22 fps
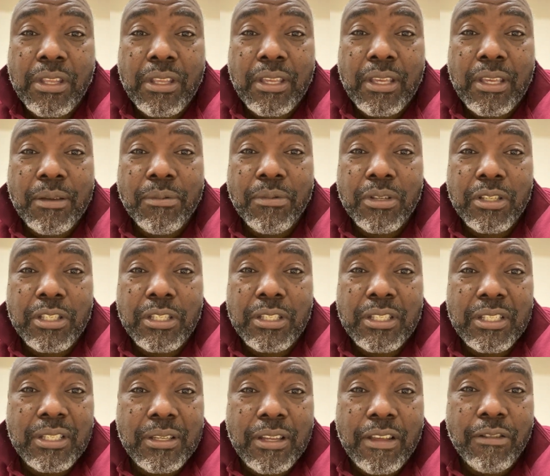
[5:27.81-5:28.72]
It was
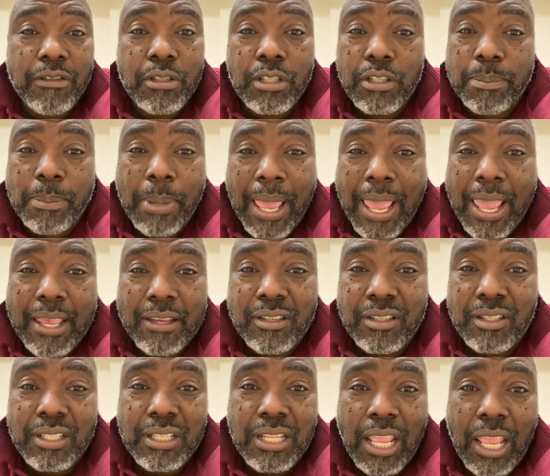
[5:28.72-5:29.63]

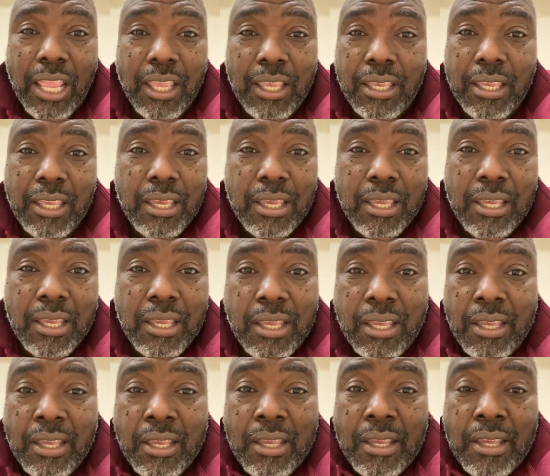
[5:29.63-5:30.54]
past stink.
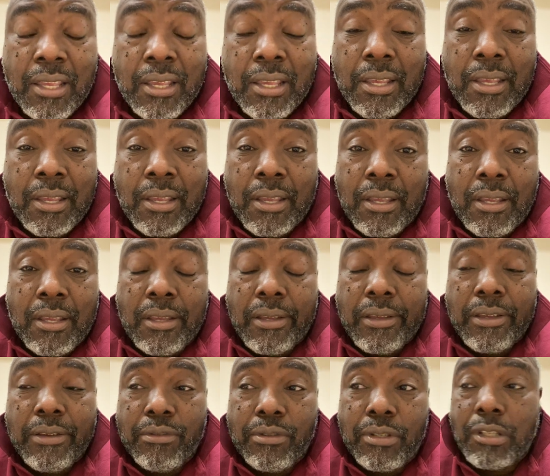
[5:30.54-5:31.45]

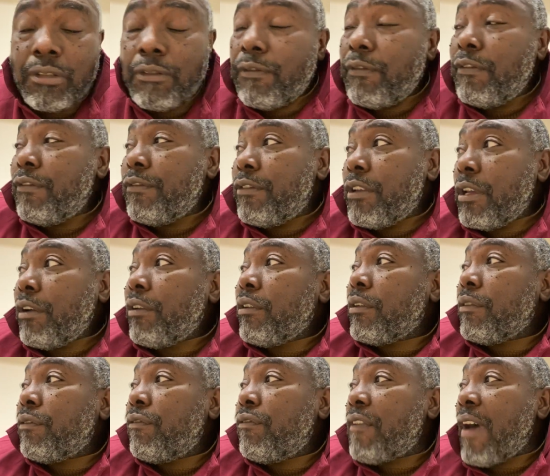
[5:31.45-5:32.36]
It was very
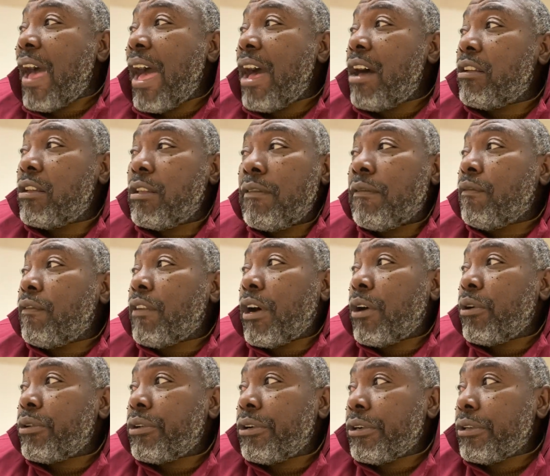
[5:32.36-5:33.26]
foul and
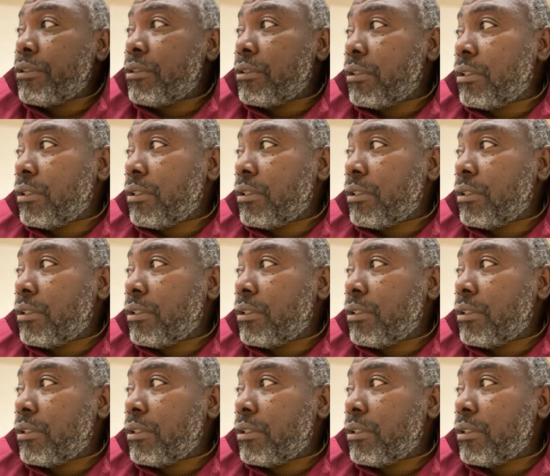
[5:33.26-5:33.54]
vulgar.